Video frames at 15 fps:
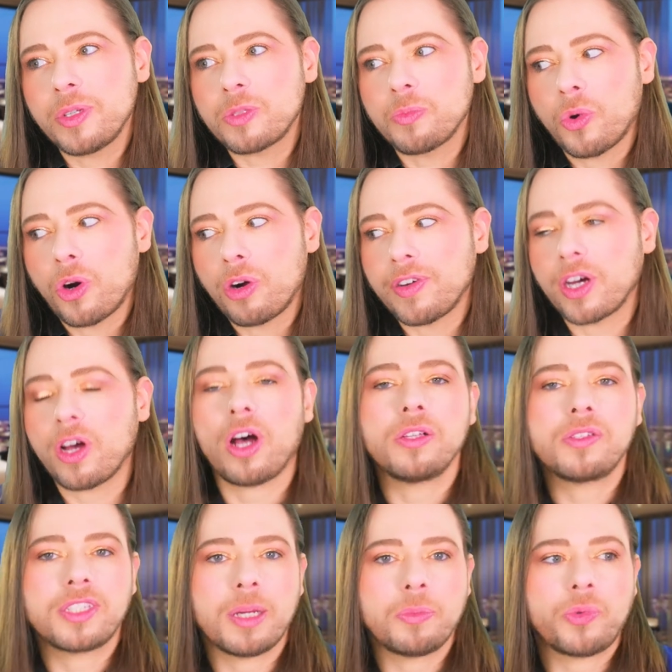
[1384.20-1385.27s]
is more of a
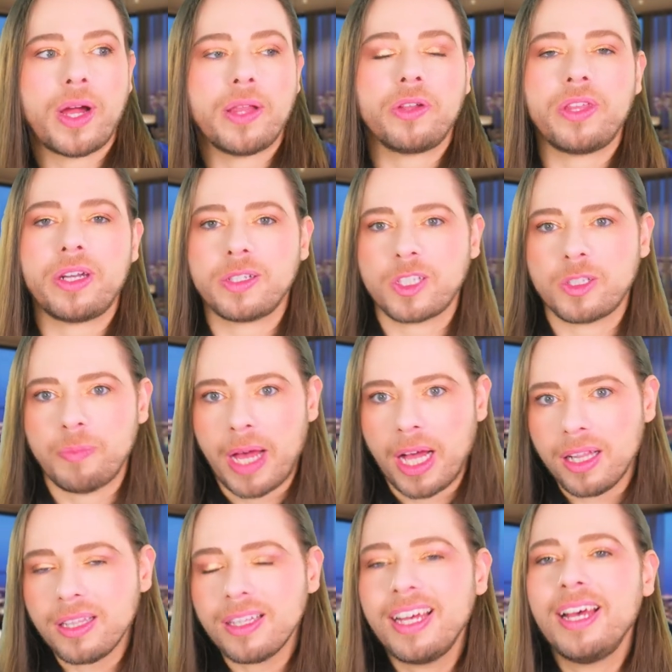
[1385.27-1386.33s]
concept rather than a
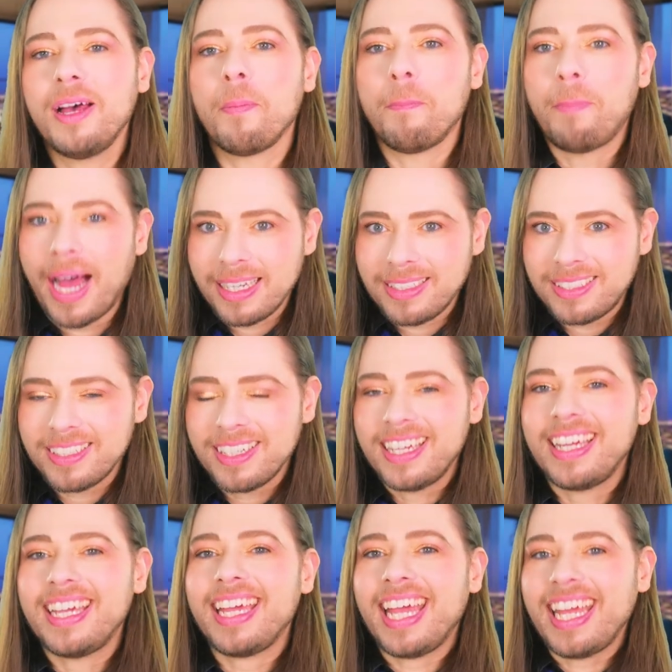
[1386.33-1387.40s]
smell. But
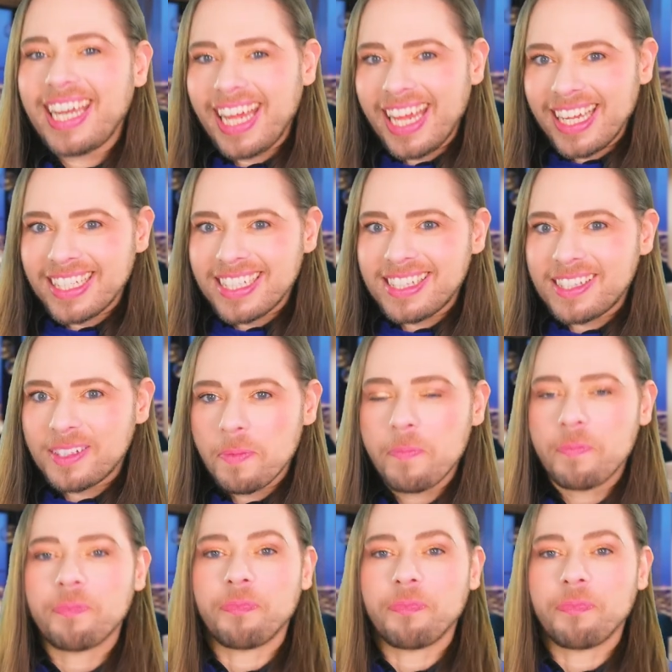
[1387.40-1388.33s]
it is